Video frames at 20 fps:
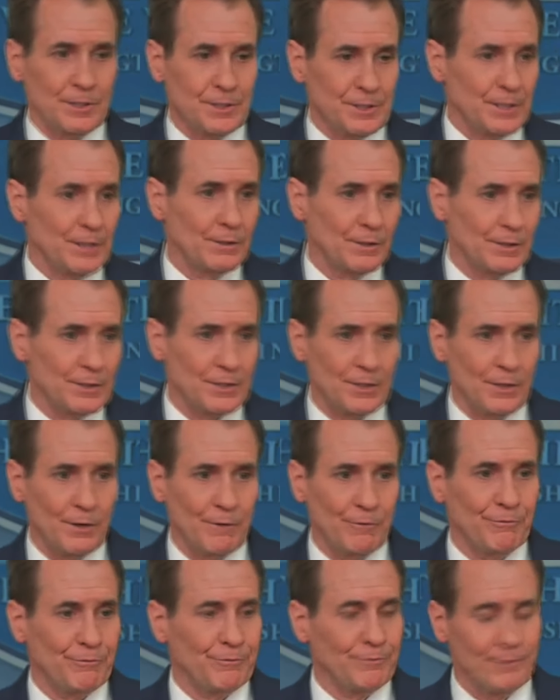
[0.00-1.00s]
deal
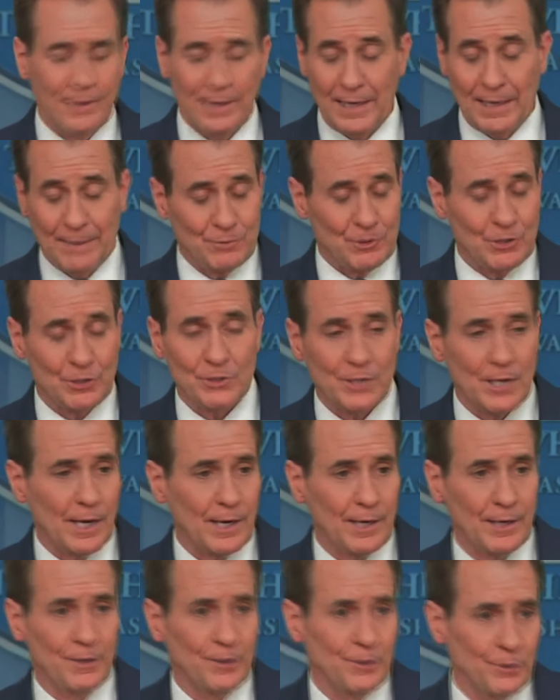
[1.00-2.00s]
itself, and I'm just not
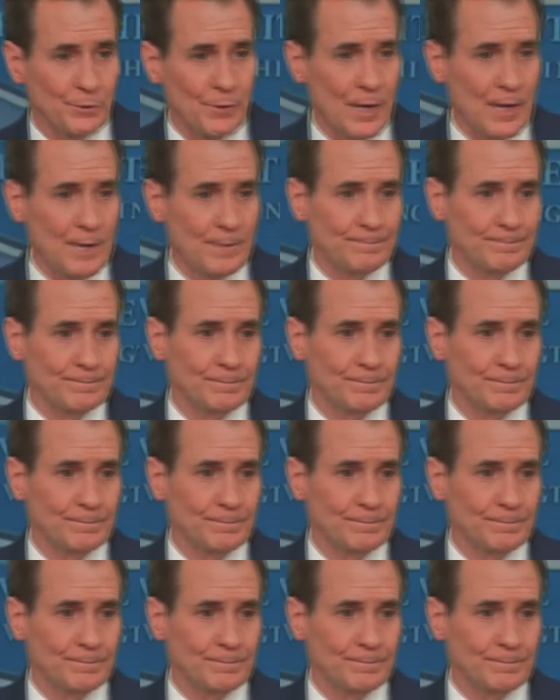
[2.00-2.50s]
going to do that.